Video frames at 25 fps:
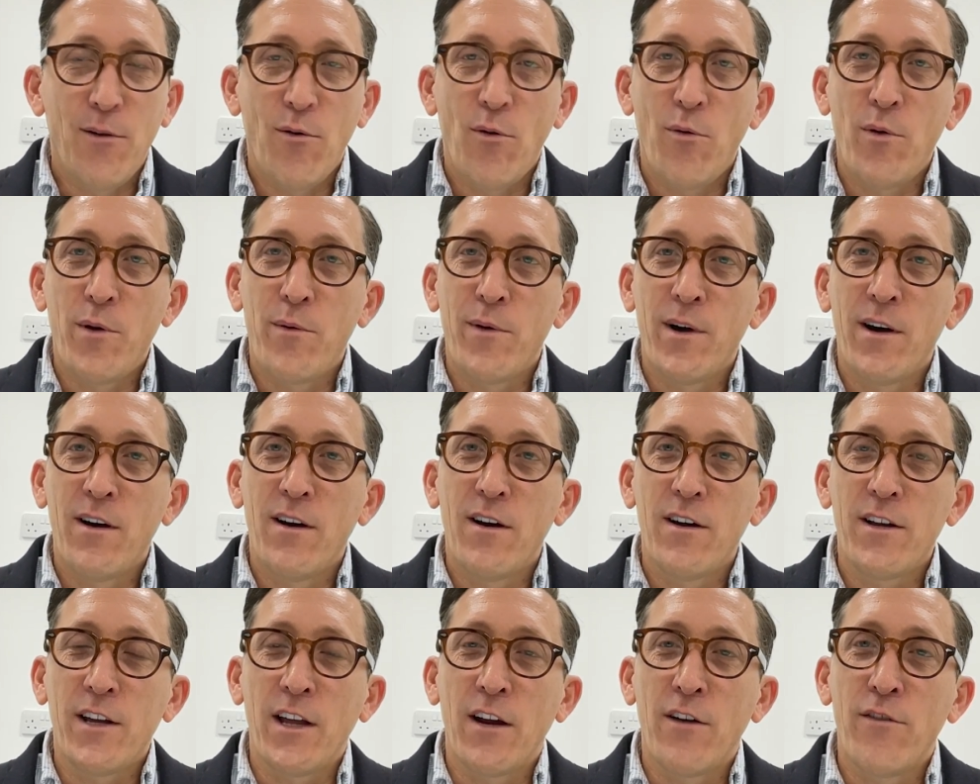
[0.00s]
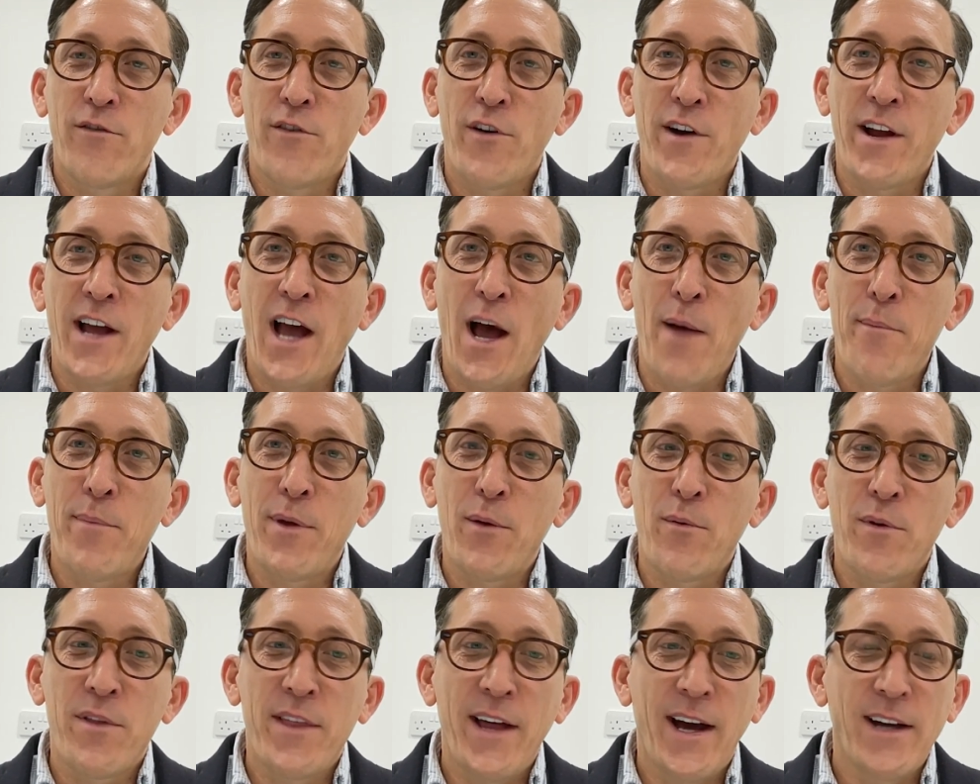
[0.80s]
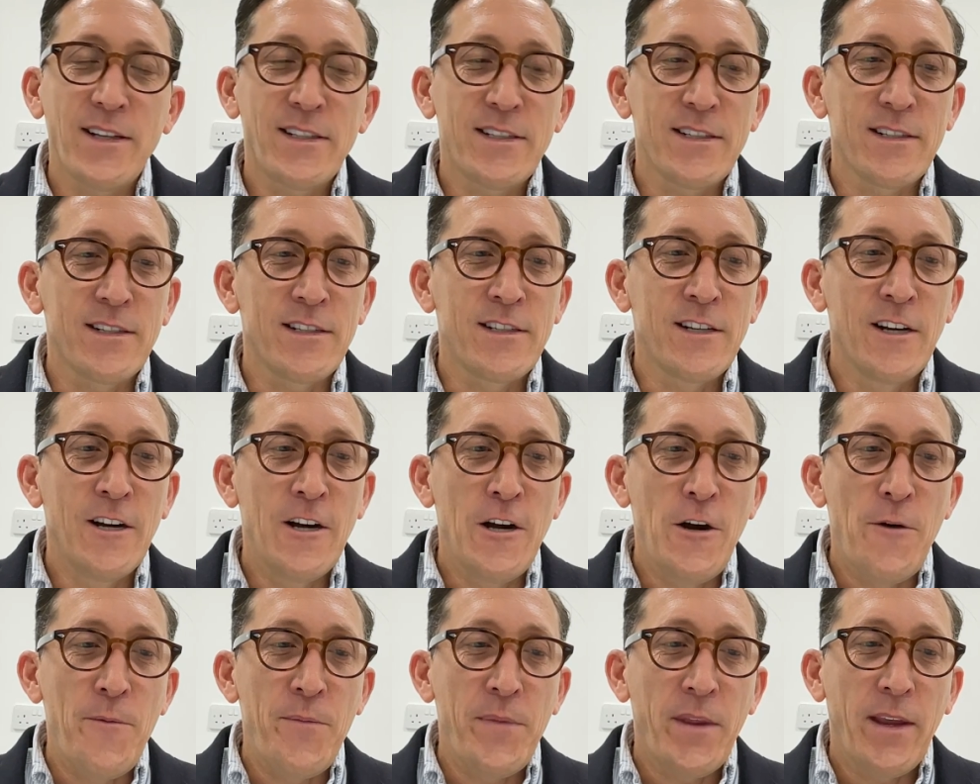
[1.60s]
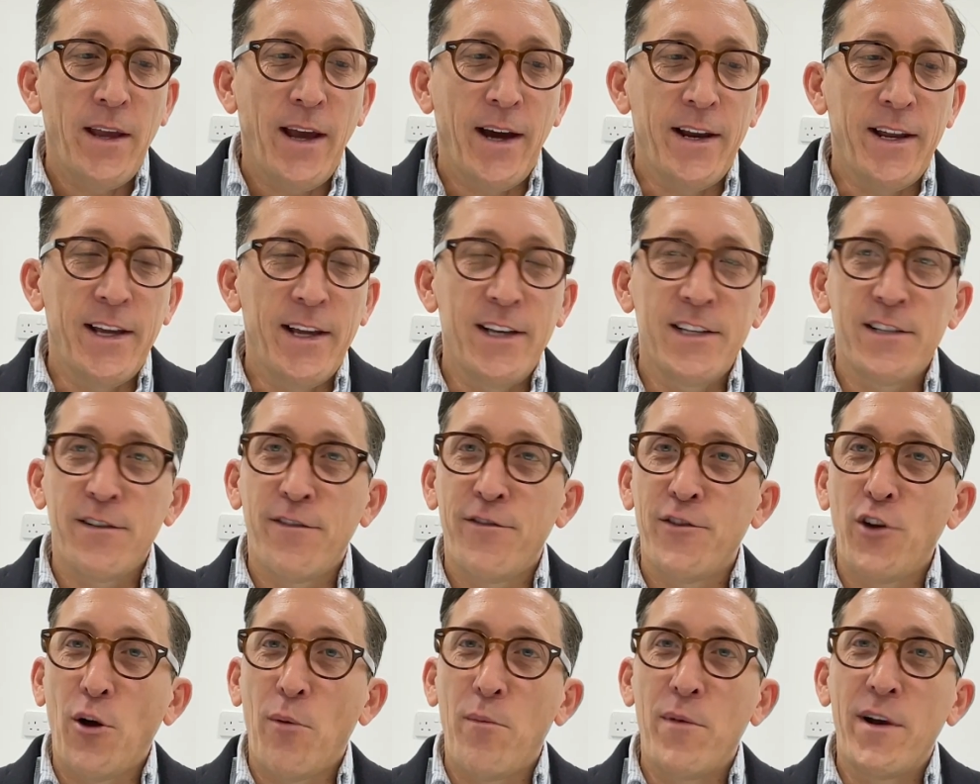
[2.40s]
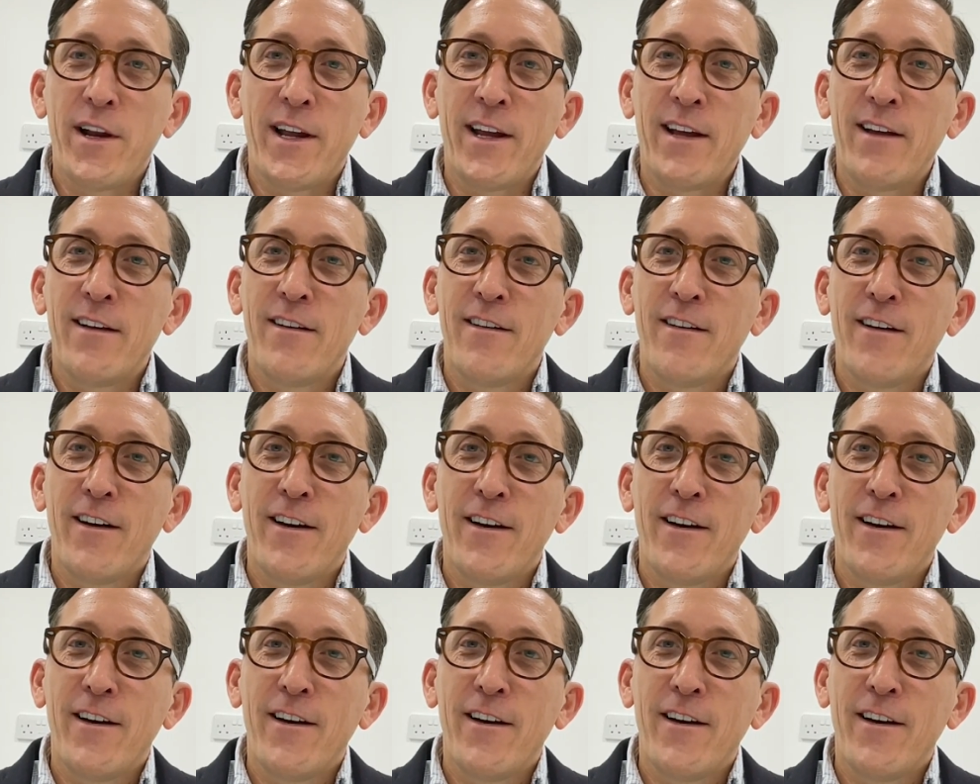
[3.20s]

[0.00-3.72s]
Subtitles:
We were, very happy with that, and he's a phenomenally